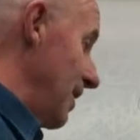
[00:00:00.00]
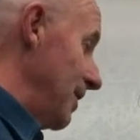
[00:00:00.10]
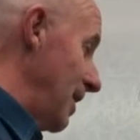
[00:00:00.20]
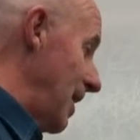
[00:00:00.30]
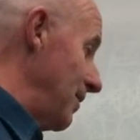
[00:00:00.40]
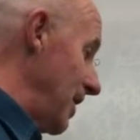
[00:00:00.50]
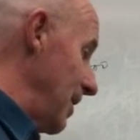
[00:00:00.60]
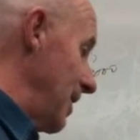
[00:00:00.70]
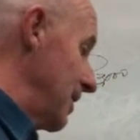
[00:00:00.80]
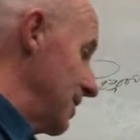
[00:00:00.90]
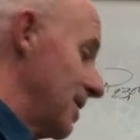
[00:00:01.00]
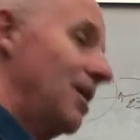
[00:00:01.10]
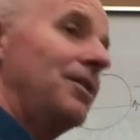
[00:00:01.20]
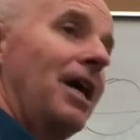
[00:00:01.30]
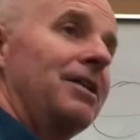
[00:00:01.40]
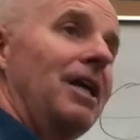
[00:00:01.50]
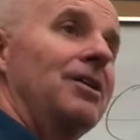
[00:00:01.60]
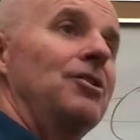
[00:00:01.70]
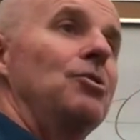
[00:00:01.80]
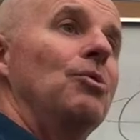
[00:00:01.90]
And they can tell that,
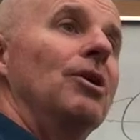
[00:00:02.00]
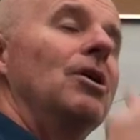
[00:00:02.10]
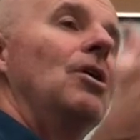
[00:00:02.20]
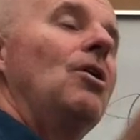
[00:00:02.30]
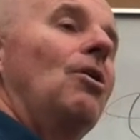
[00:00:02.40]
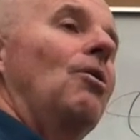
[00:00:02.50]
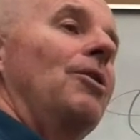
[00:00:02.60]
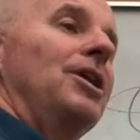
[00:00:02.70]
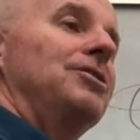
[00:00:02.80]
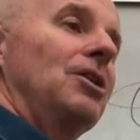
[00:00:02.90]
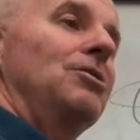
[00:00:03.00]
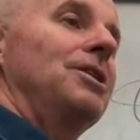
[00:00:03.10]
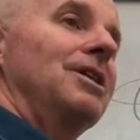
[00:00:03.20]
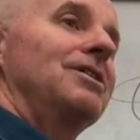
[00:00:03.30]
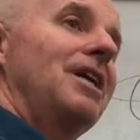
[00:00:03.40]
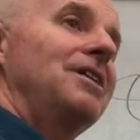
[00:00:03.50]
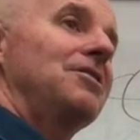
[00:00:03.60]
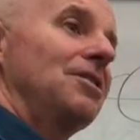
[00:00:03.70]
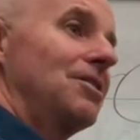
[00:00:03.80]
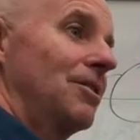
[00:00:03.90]
and you were already showed the
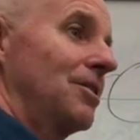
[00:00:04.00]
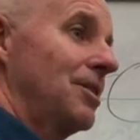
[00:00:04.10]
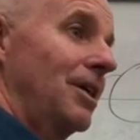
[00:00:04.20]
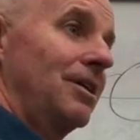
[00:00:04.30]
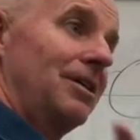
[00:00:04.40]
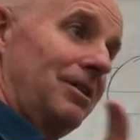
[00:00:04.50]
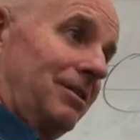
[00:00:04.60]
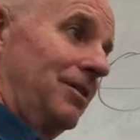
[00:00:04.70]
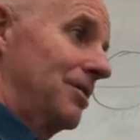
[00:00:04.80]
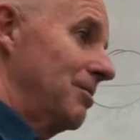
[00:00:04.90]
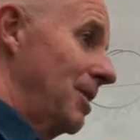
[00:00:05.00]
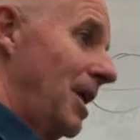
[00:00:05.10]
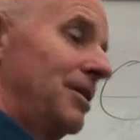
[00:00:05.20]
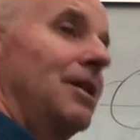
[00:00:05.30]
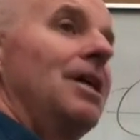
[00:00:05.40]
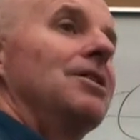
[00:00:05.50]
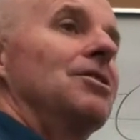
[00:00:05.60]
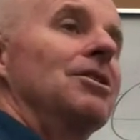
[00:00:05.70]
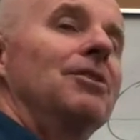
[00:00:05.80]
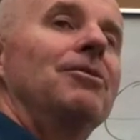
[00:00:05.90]
intention. So it's like, here's something, and
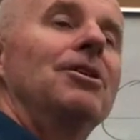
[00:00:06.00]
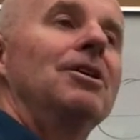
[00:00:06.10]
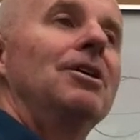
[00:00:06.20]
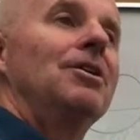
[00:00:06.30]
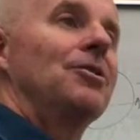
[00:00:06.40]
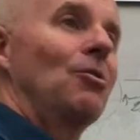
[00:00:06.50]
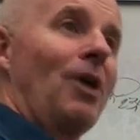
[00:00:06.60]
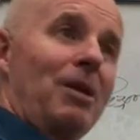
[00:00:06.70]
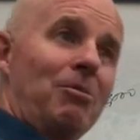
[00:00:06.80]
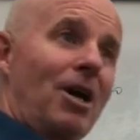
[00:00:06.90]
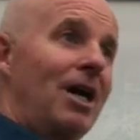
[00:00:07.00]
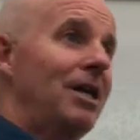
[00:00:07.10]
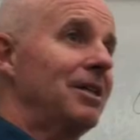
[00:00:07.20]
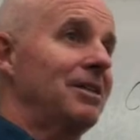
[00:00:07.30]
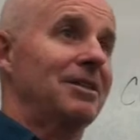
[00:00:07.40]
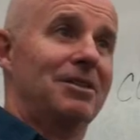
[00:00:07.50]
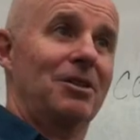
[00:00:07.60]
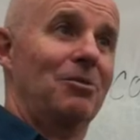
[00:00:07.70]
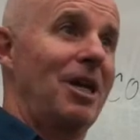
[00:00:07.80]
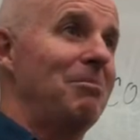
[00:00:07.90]
deliver the right product to
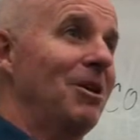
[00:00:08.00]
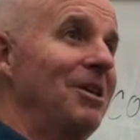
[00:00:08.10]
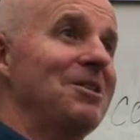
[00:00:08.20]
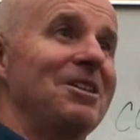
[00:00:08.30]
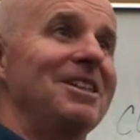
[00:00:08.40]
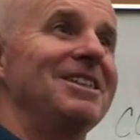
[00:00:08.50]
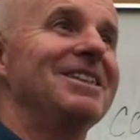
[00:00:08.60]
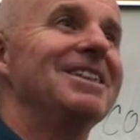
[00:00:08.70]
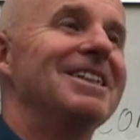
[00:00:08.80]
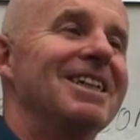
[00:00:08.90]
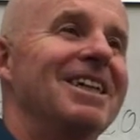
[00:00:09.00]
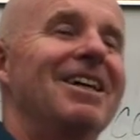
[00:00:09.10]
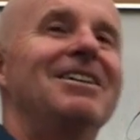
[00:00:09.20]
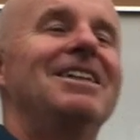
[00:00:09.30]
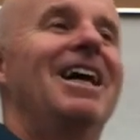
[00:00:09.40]
the right person, yeah. You know?